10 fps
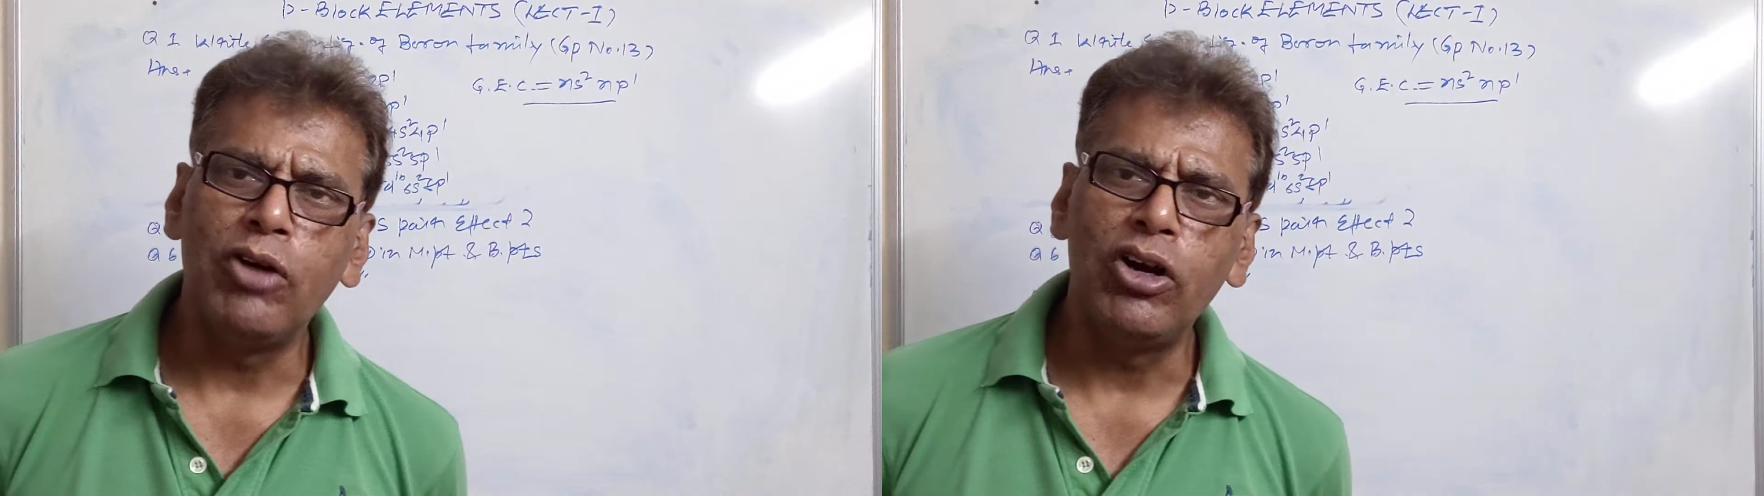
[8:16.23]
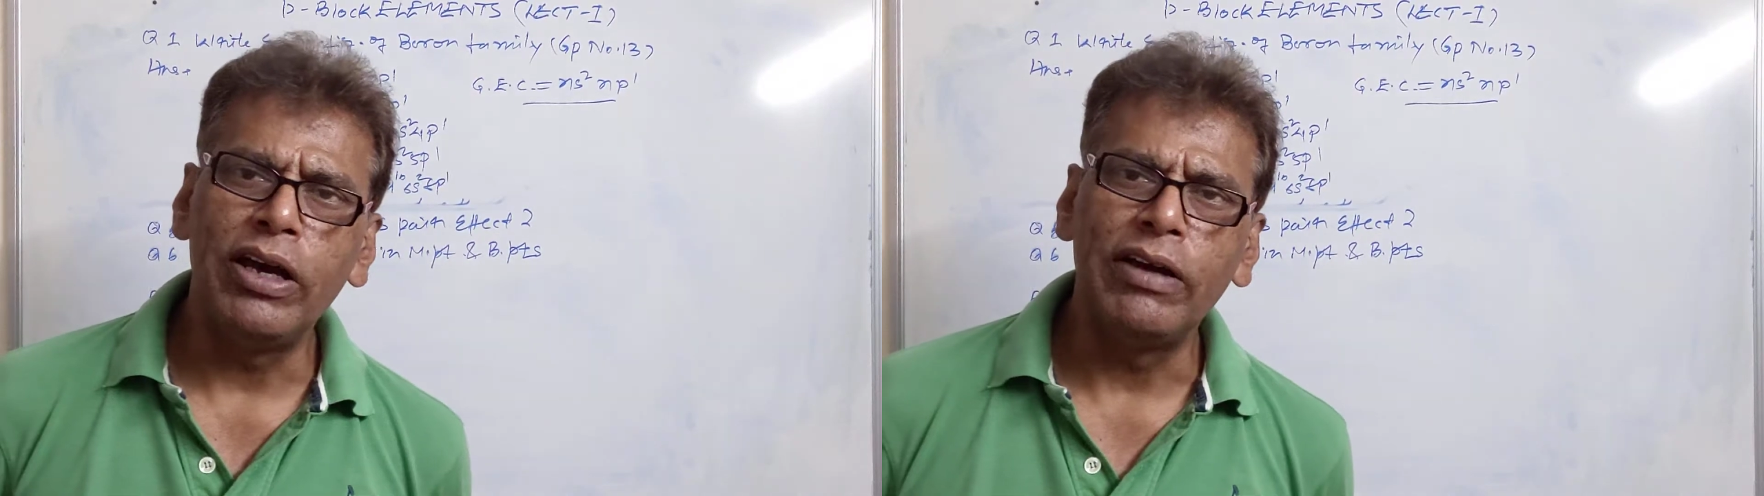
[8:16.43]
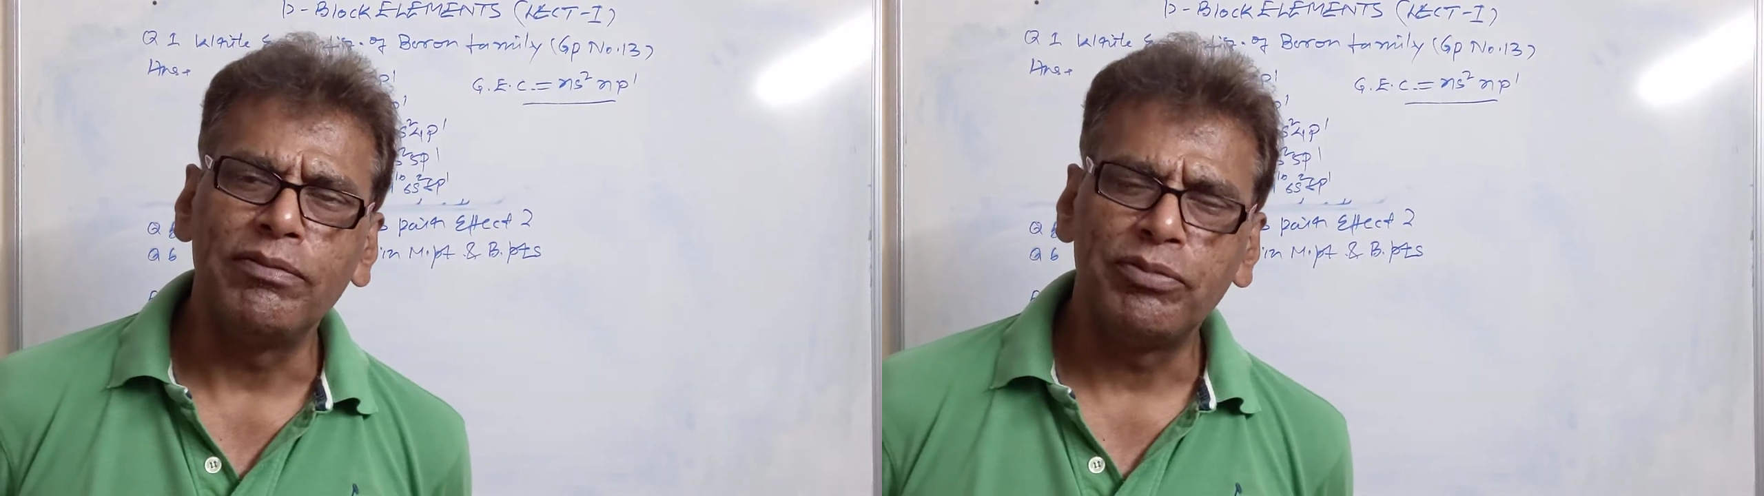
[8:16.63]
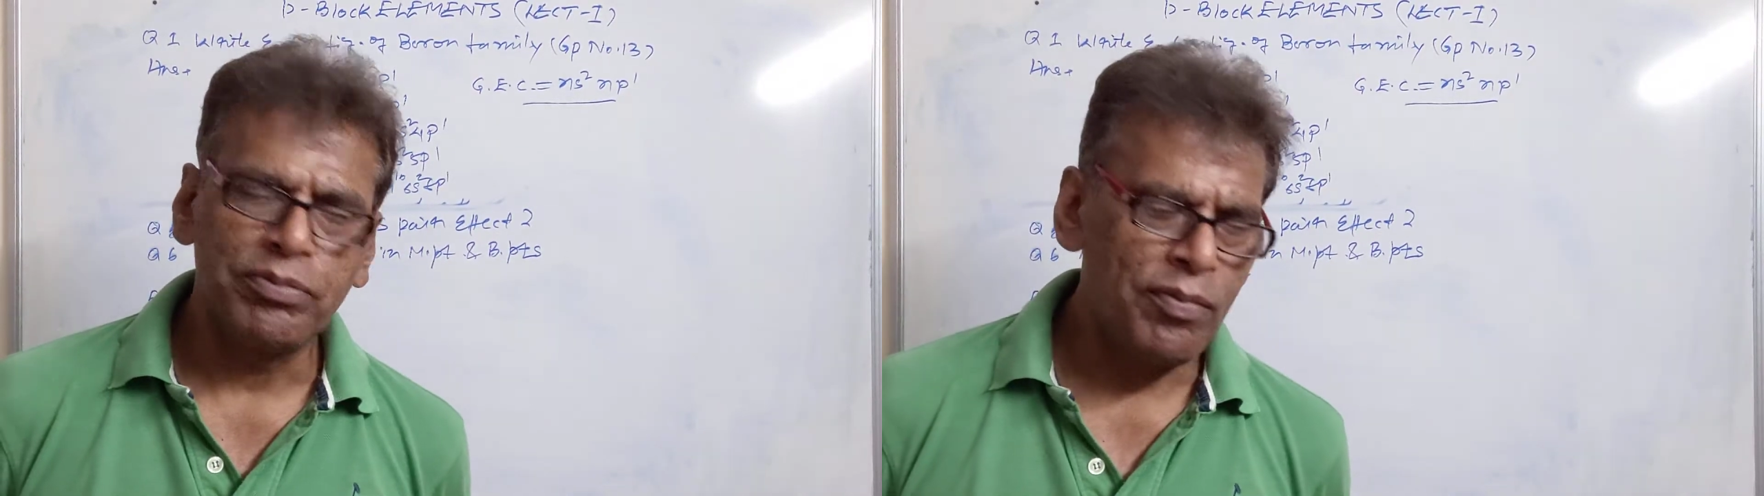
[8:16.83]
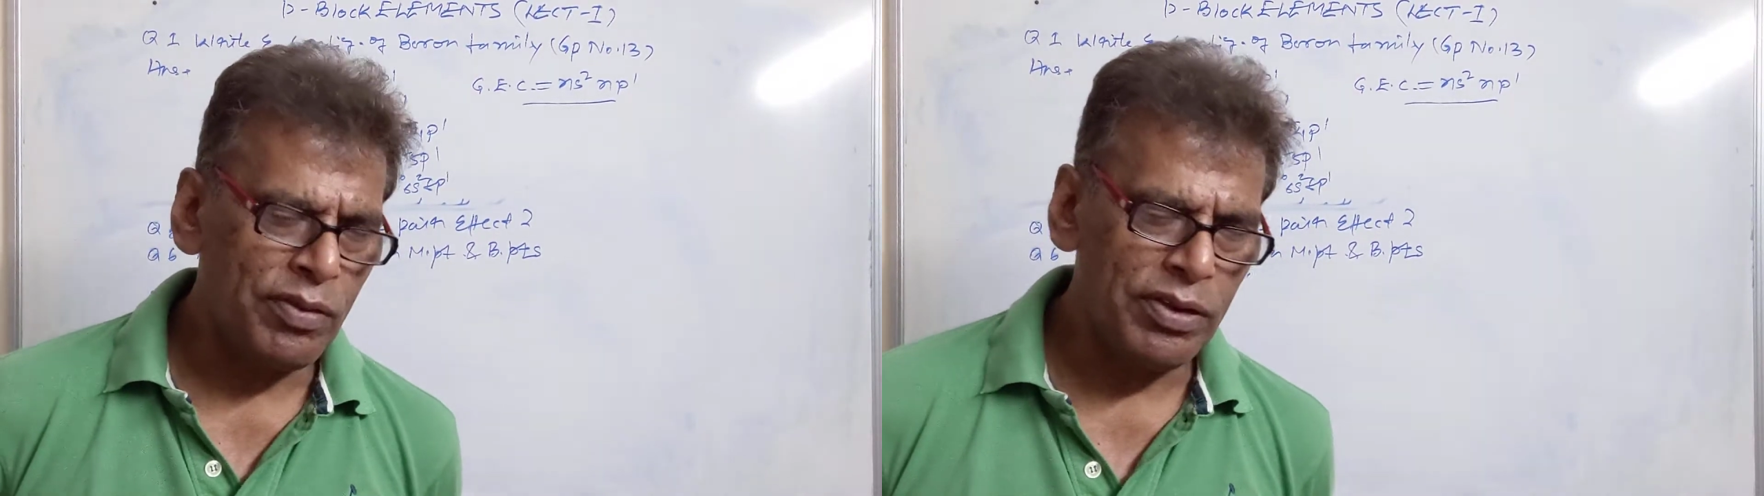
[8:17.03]
bonding.
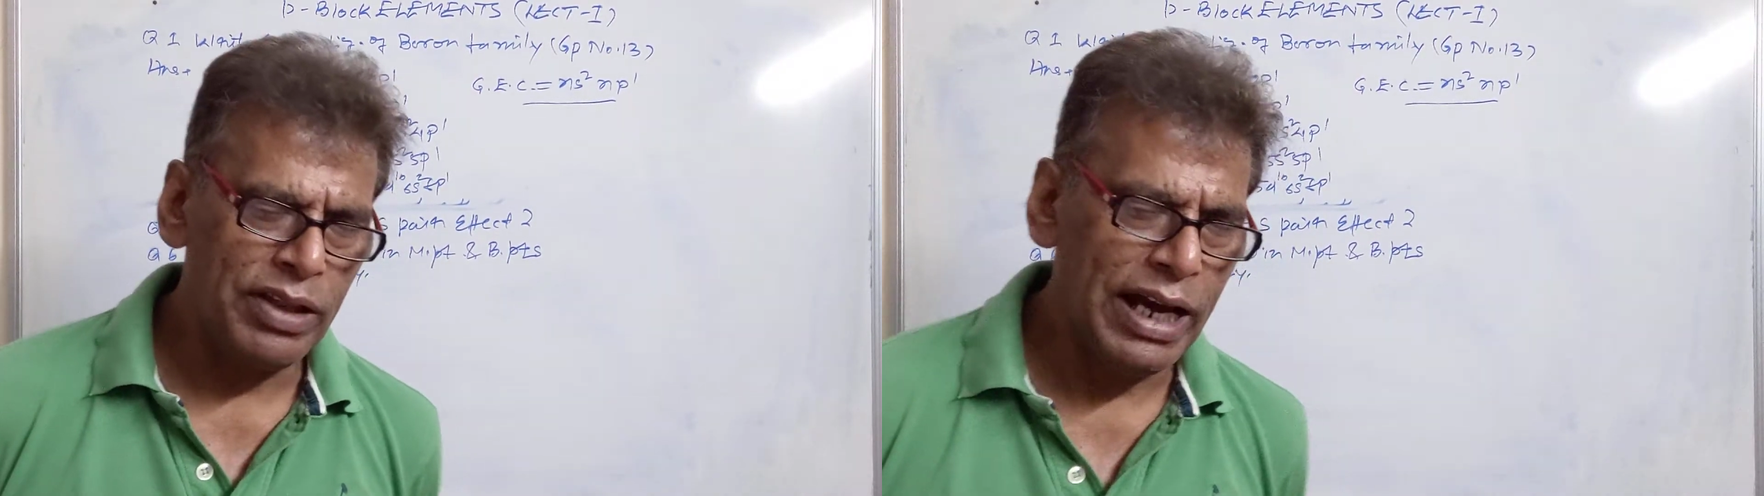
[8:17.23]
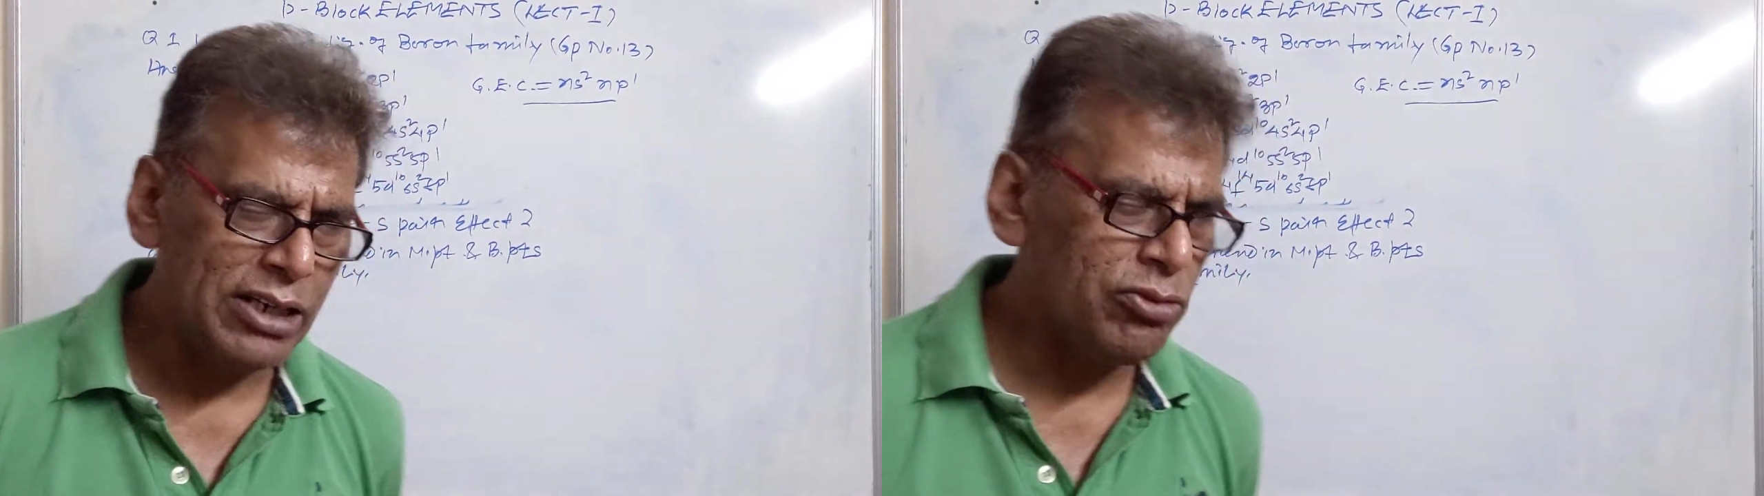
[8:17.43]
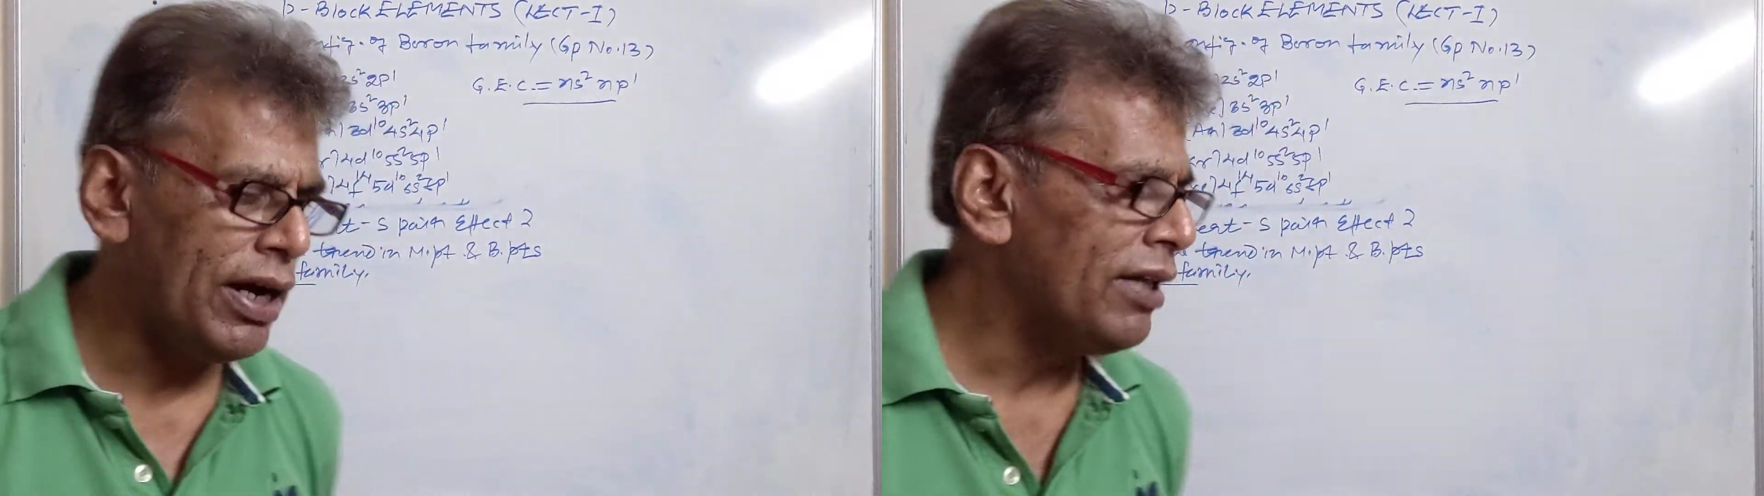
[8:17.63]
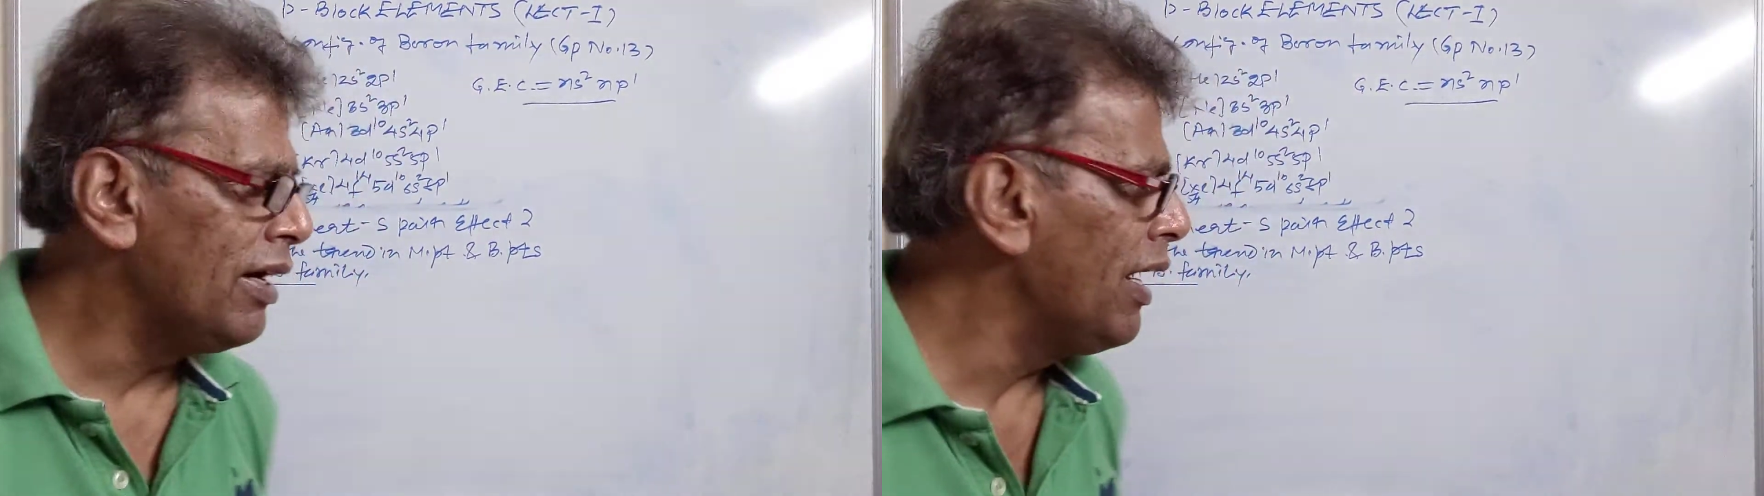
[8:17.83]
That's why they